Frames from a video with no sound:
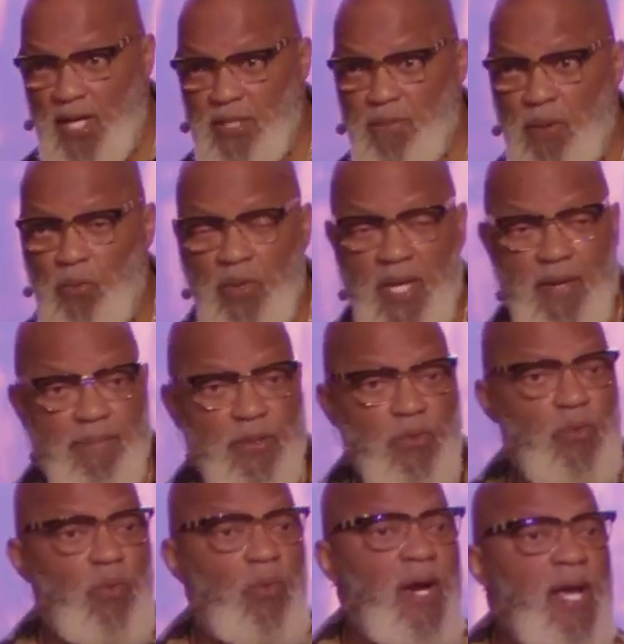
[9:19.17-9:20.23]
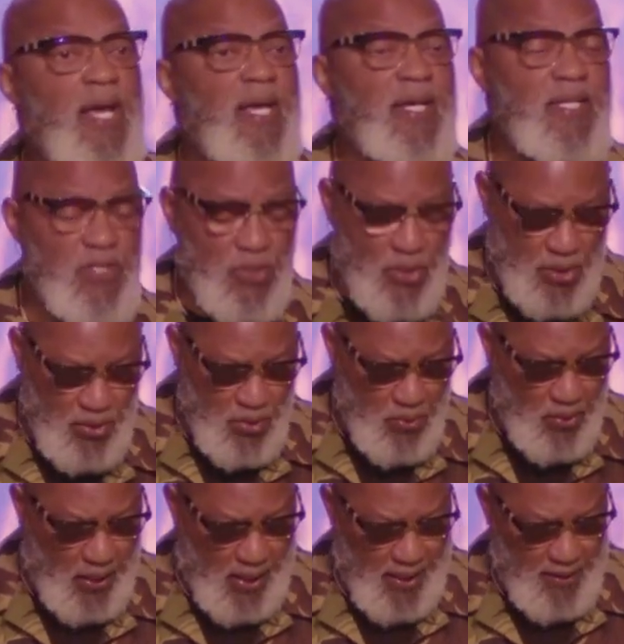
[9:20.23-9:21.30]
Christ, but we have been raised to
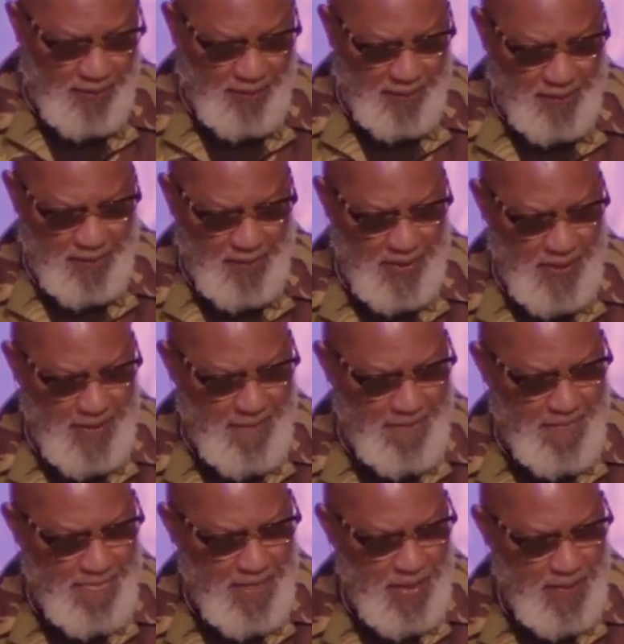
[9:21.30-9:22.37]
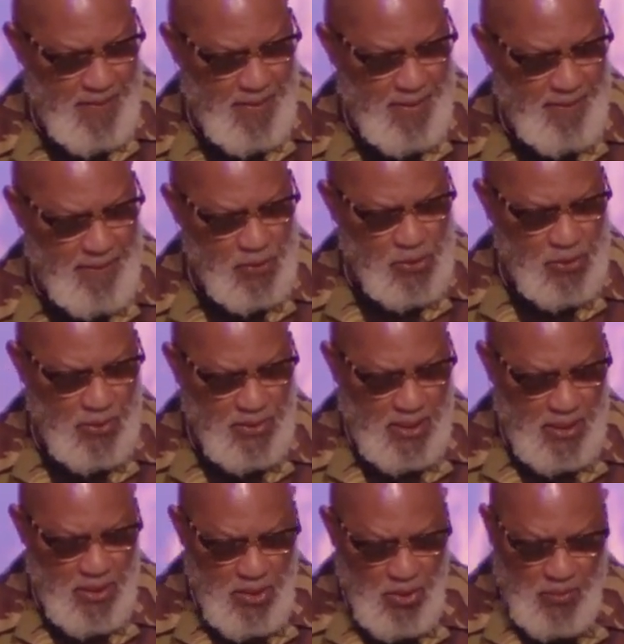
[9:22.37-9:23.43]
new life. Verse
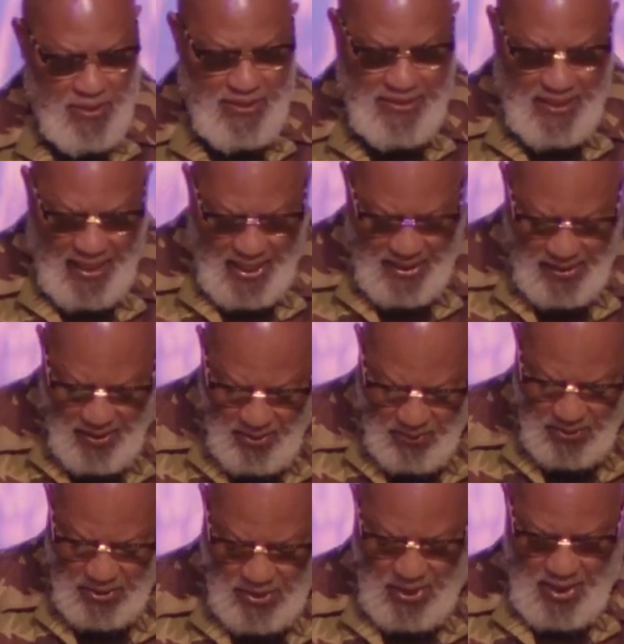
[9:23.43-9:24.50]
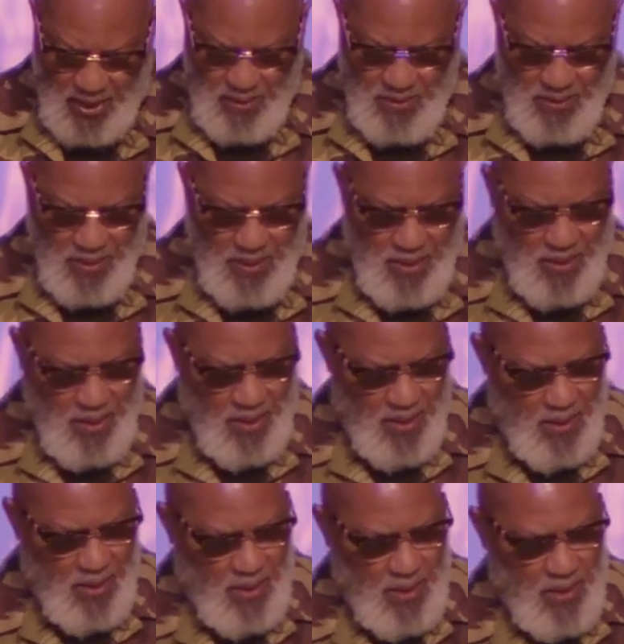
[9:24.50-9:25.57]
13, you were dead in your sins.
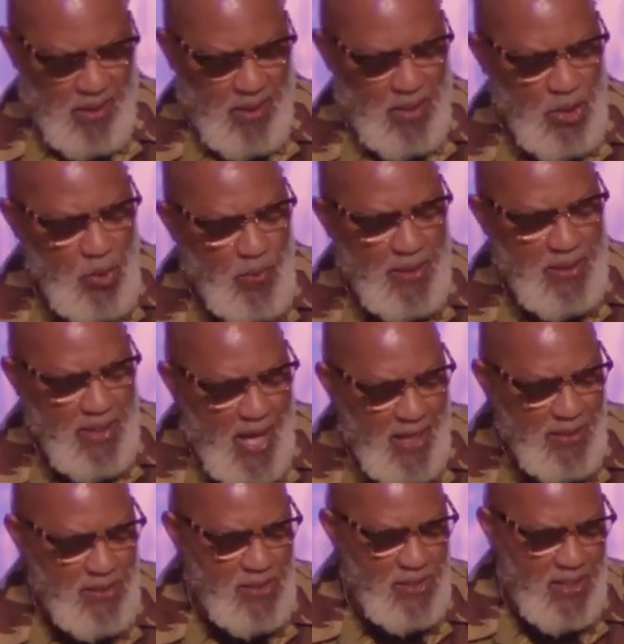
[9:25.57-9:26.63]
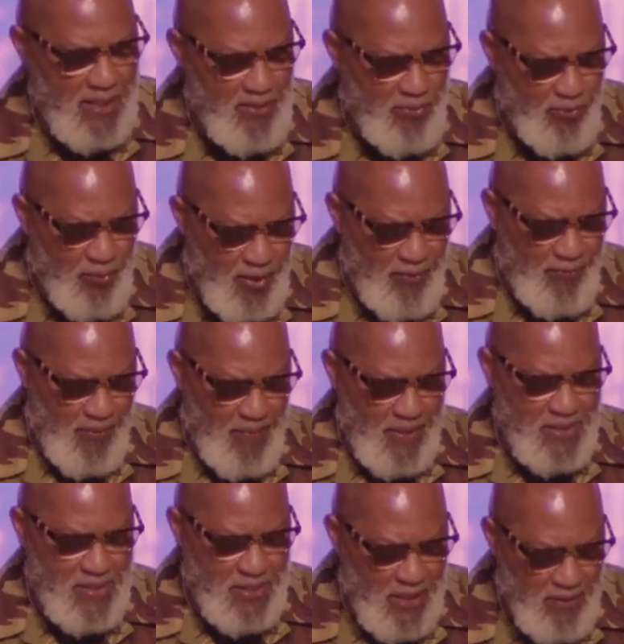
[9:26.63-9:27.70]
You were not set free from
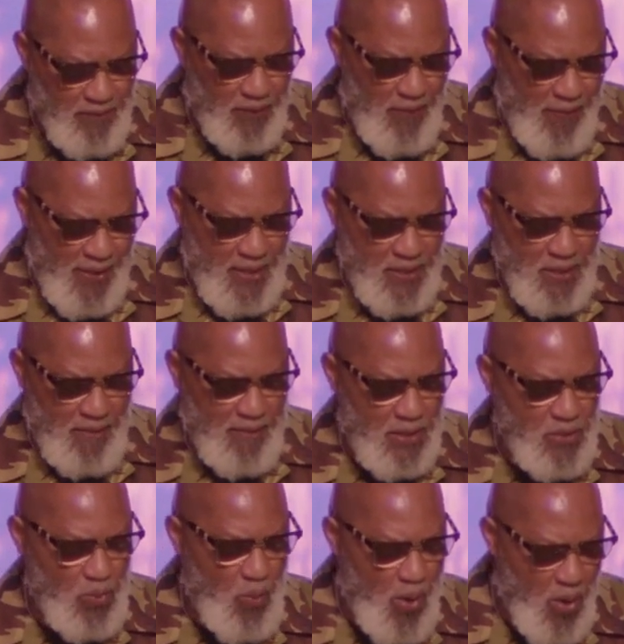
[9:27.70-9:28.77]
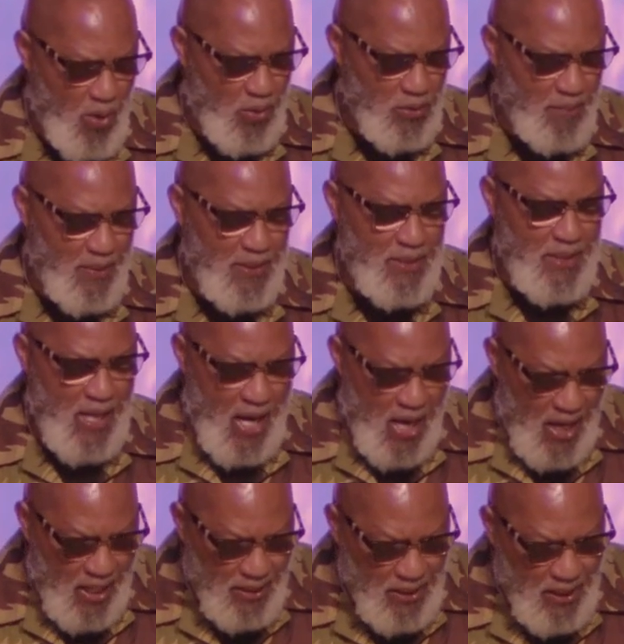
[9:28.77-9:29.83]
the sinful things of this world, but
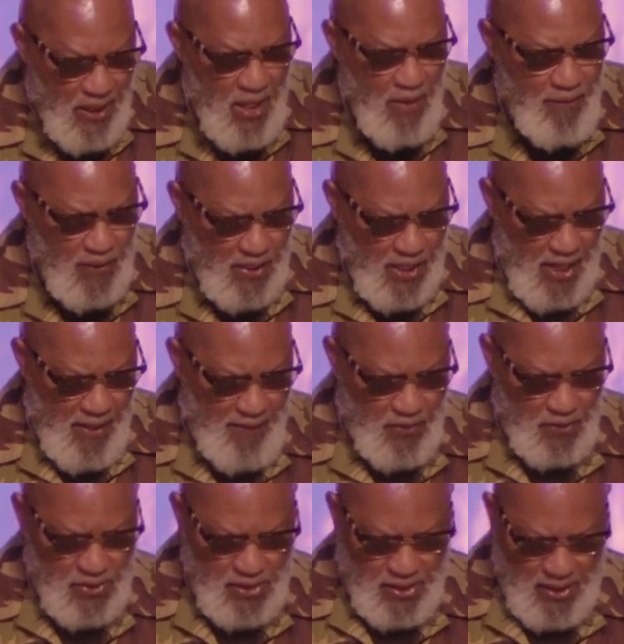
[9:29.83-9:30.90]
God forgave your